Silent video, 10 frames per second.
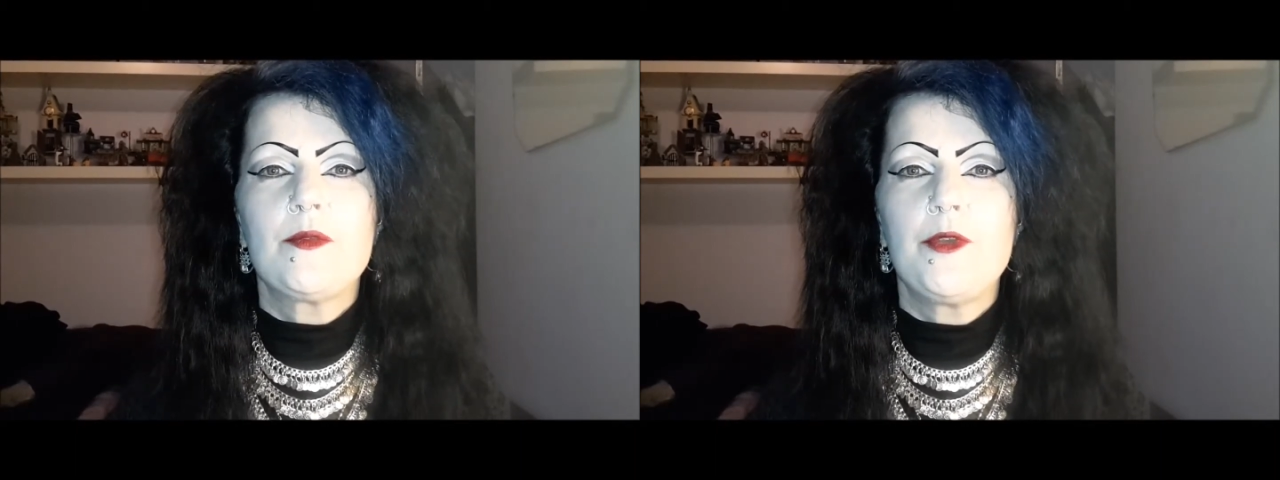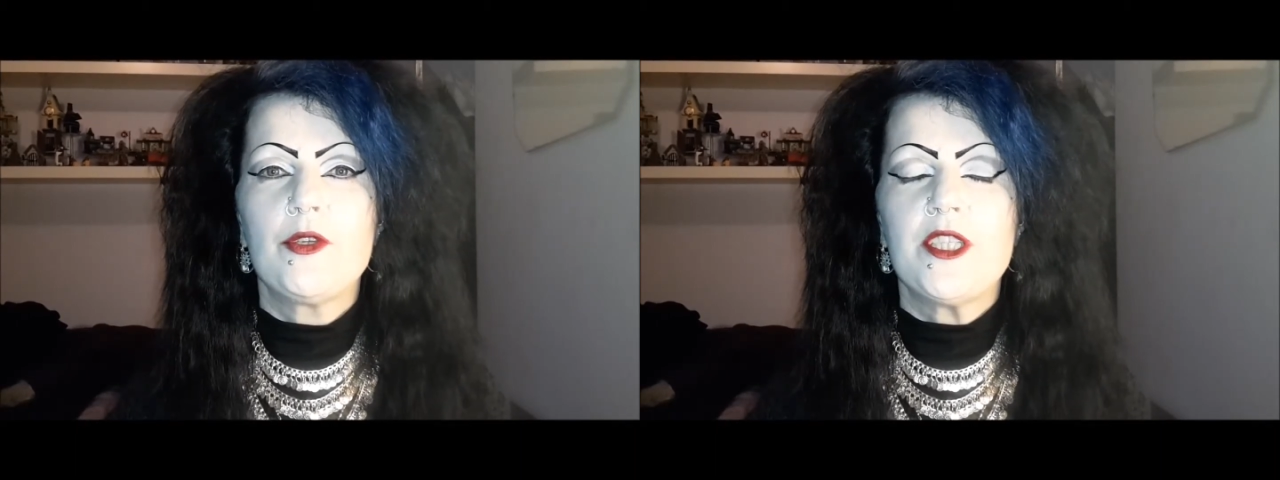
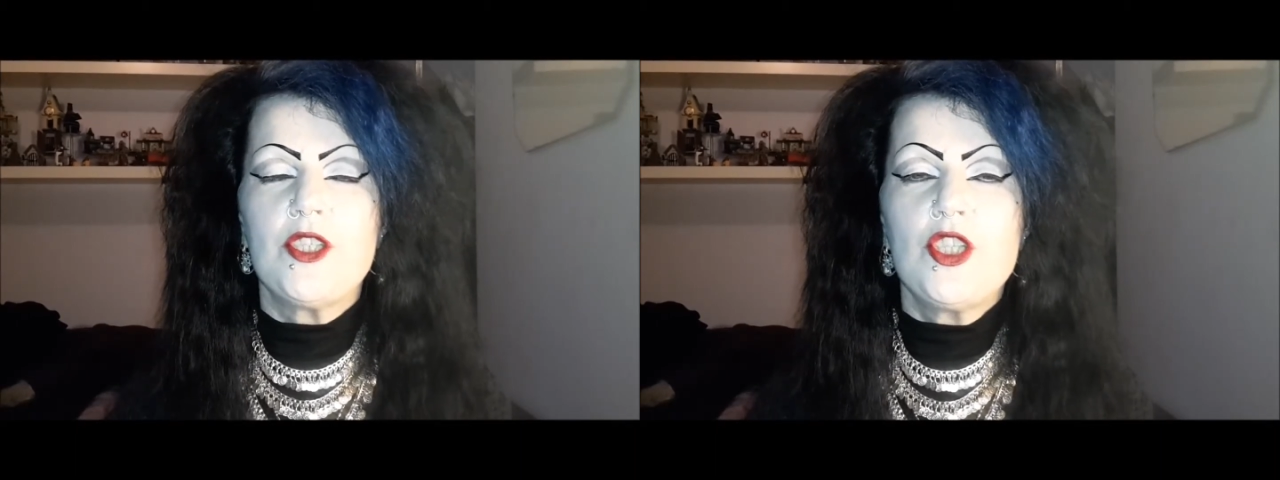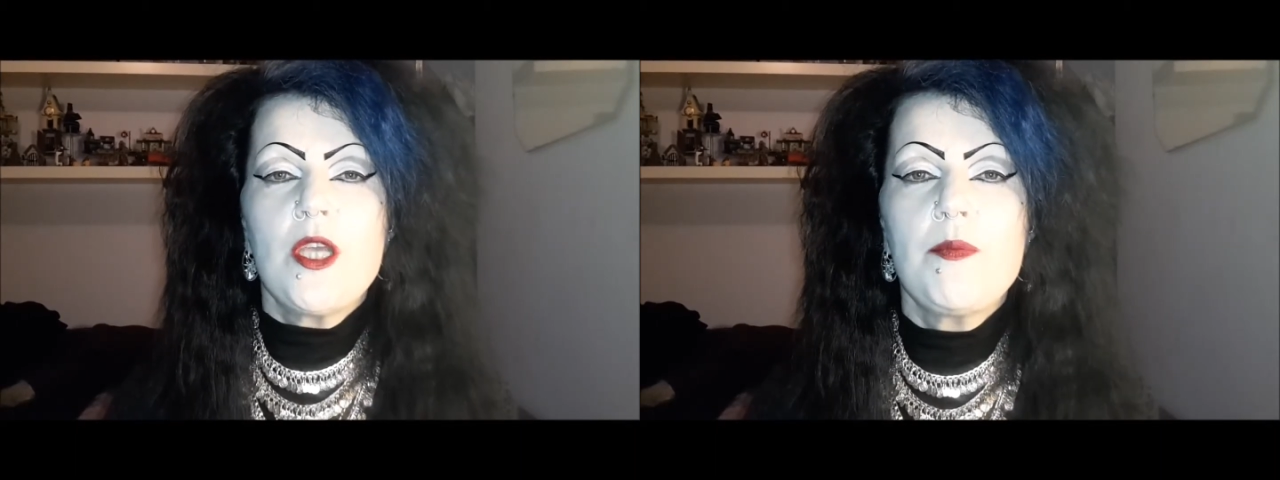to be
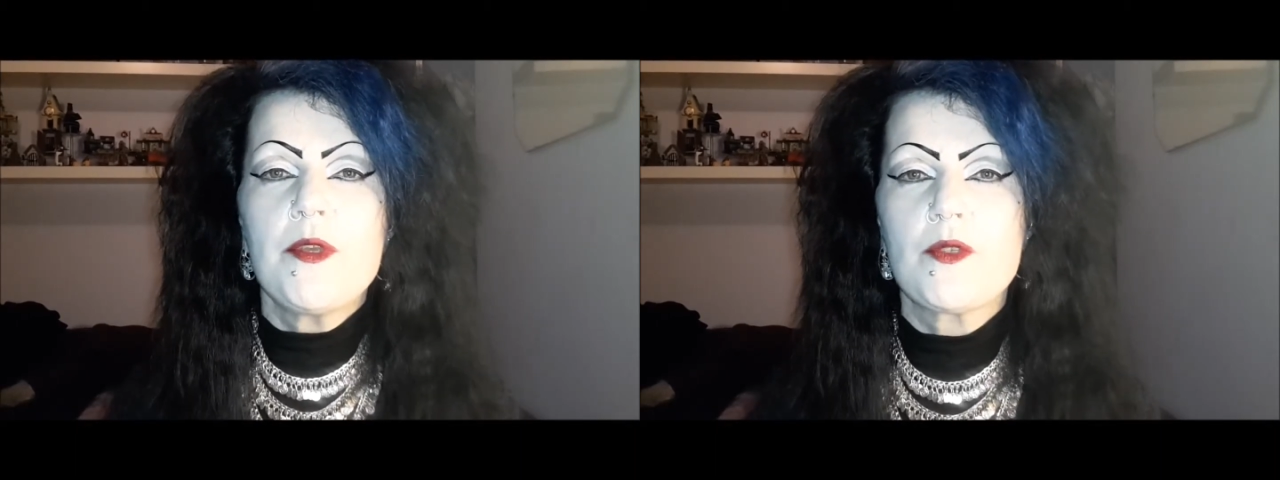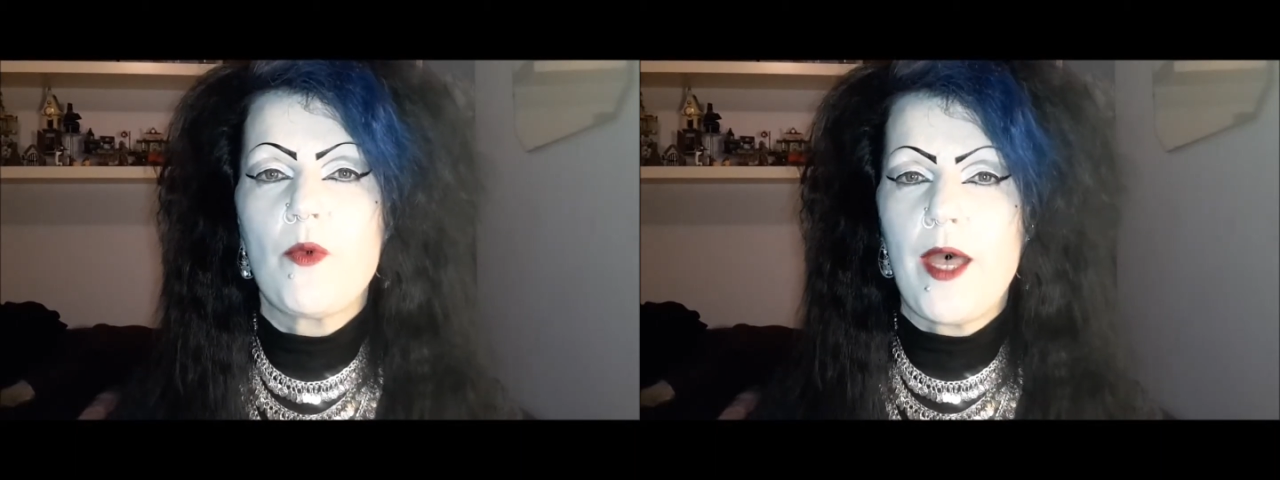honest,
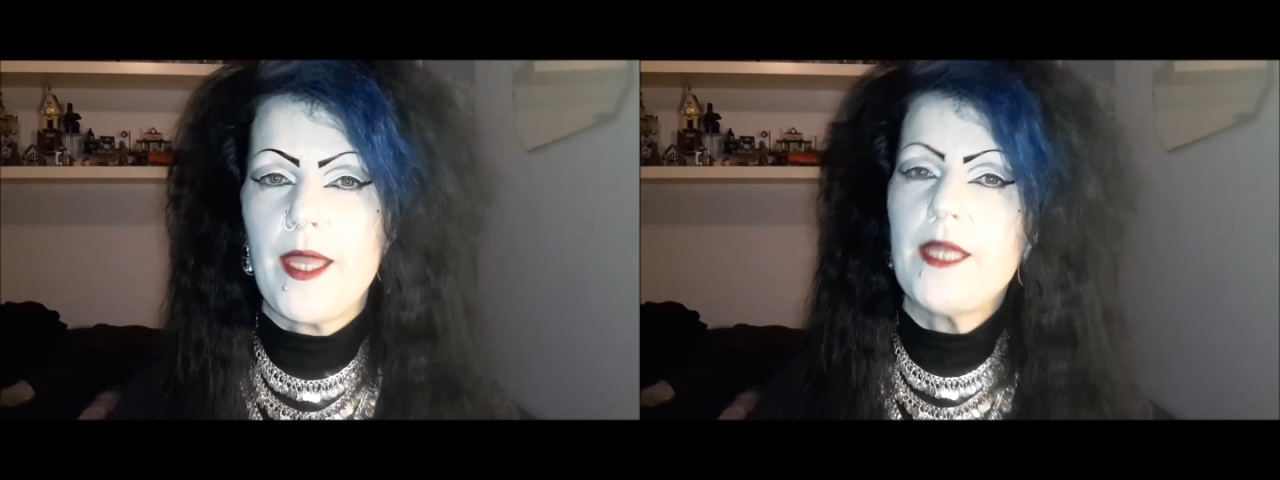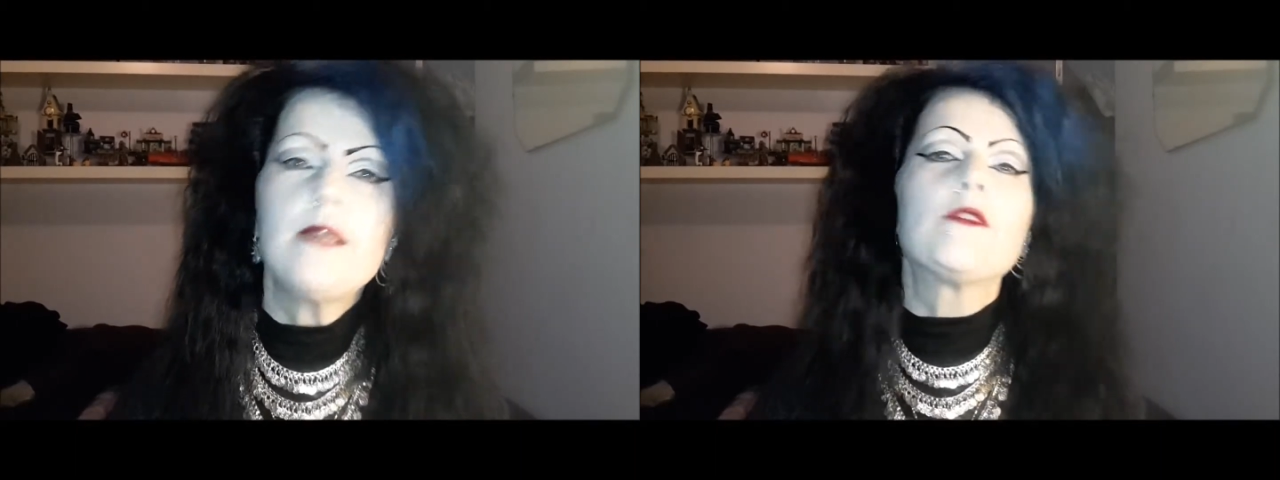cheapest
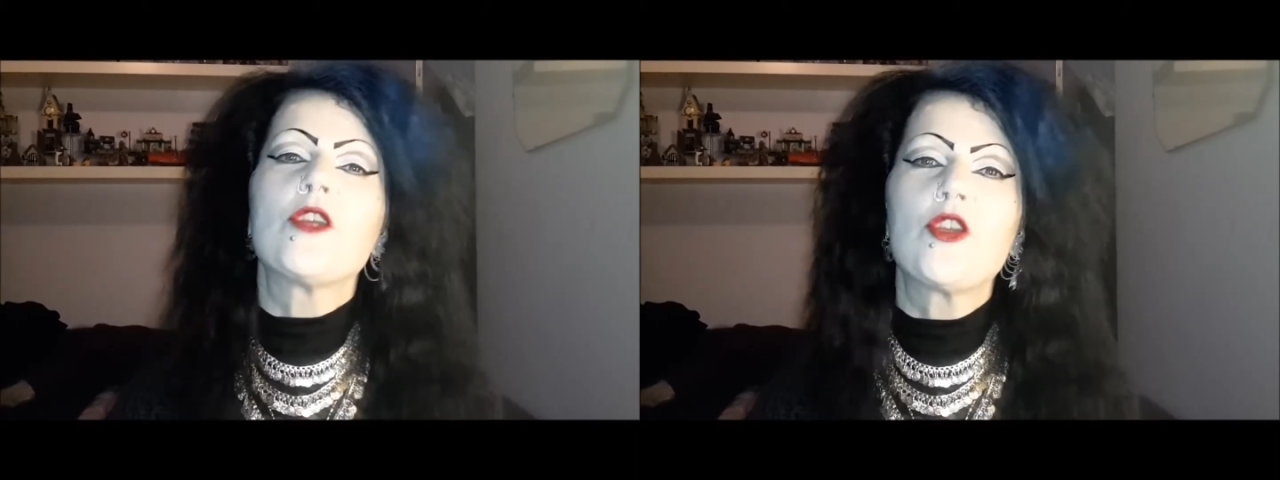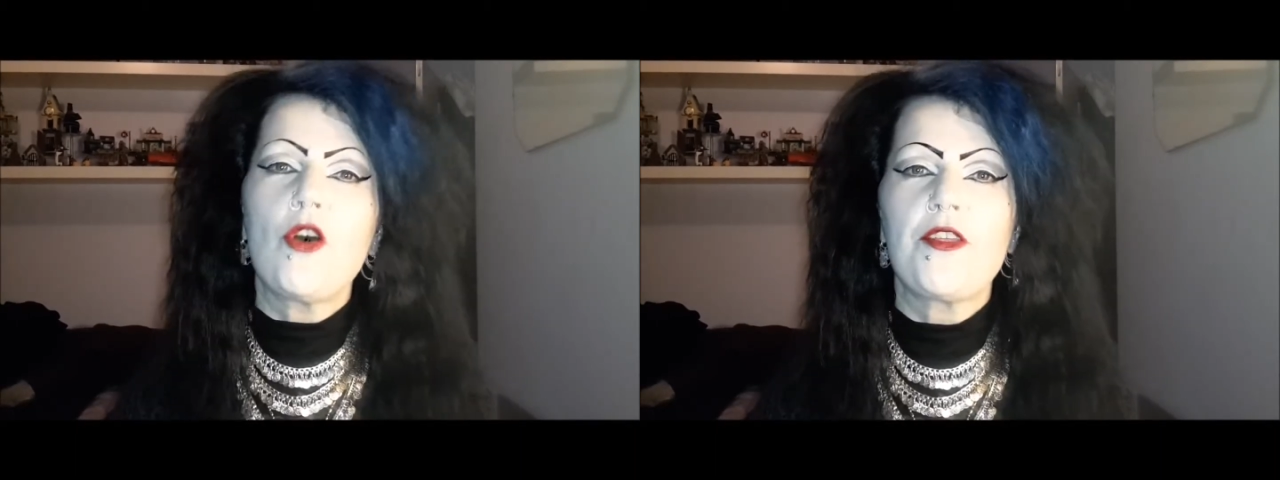way
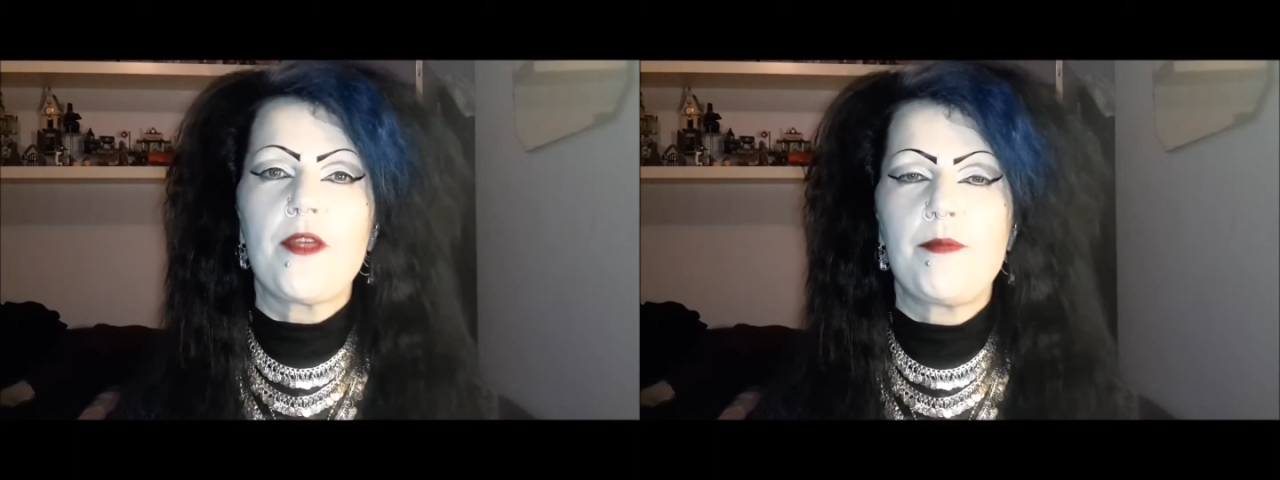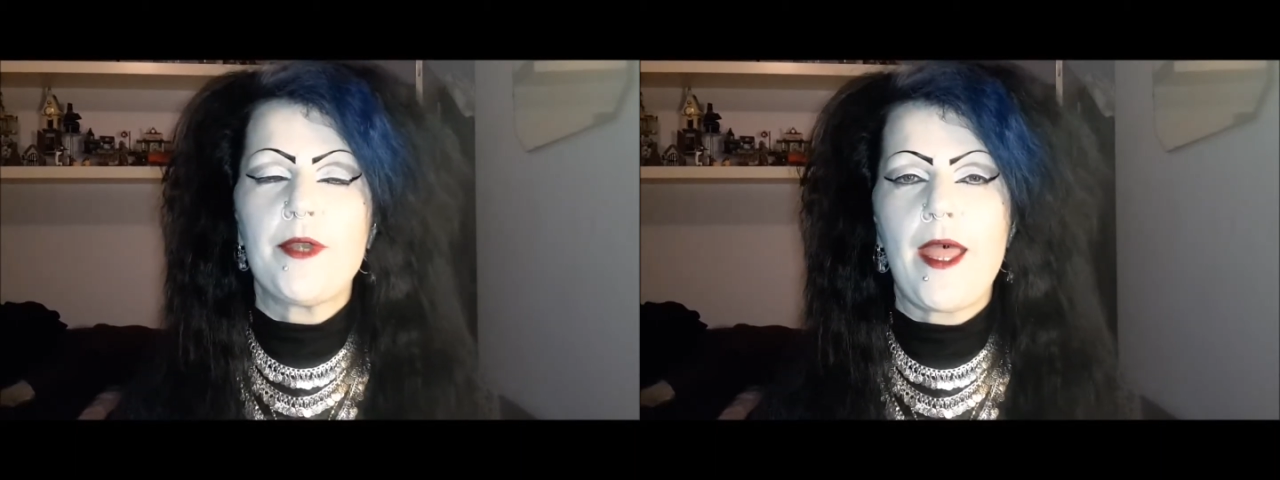to
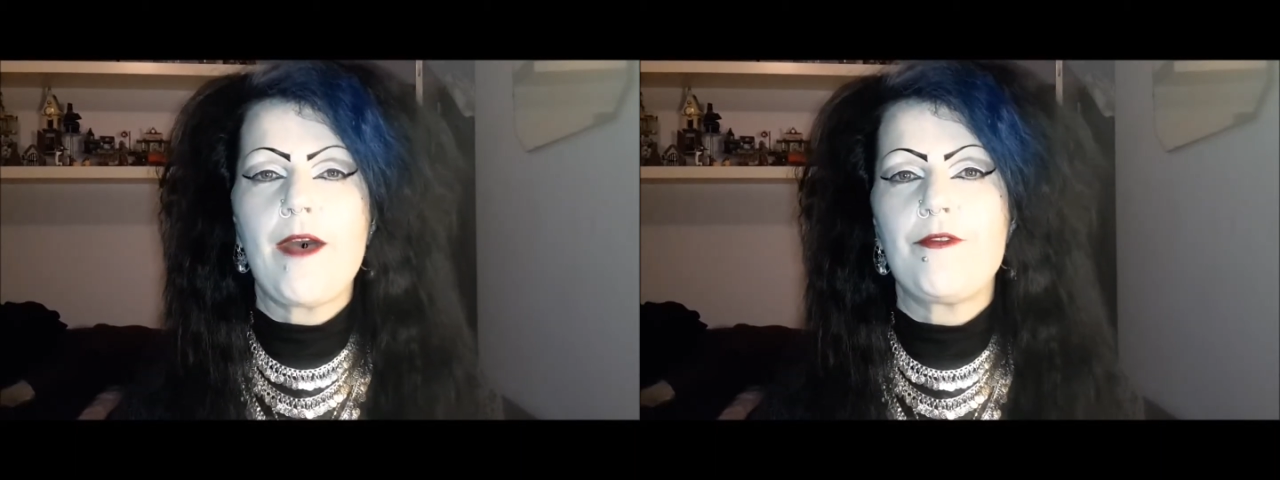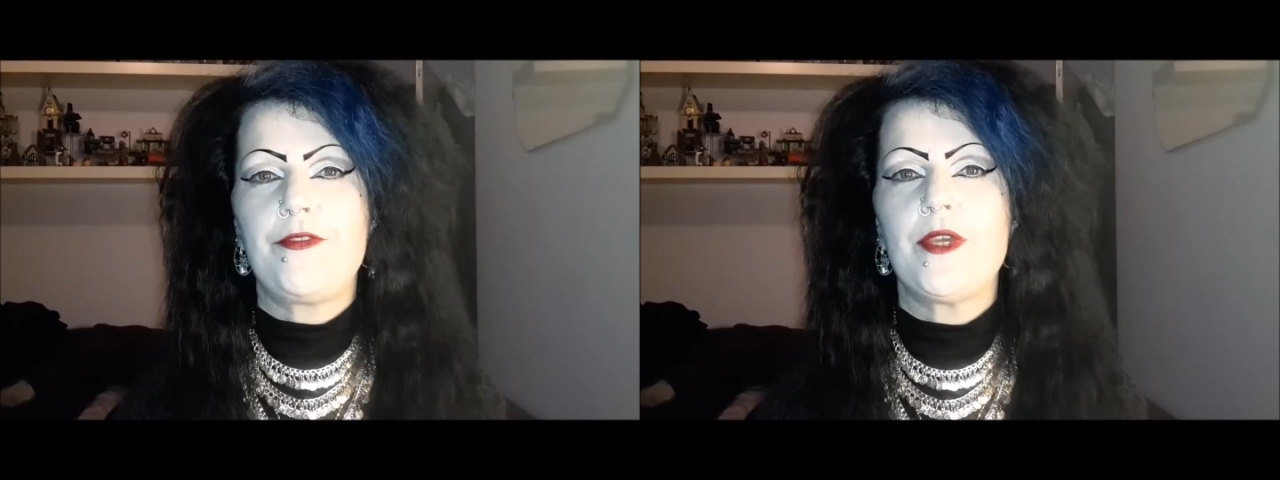goth up an
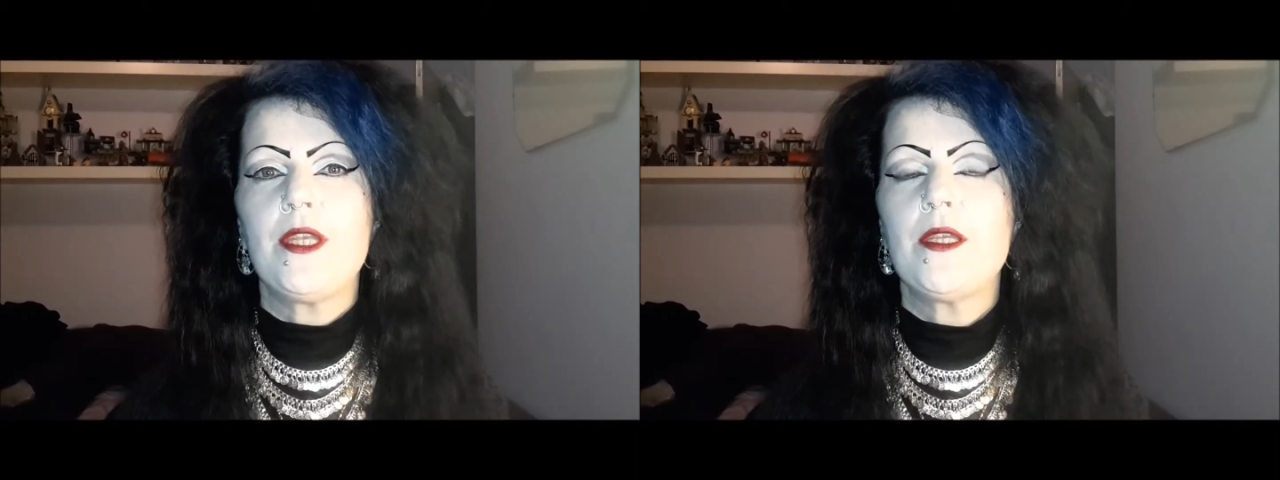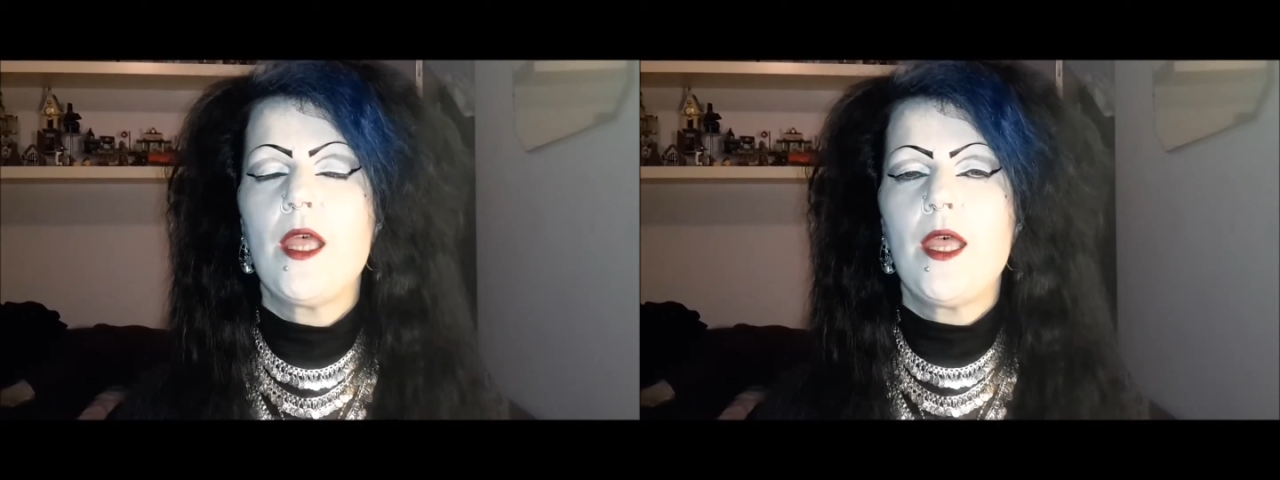outfit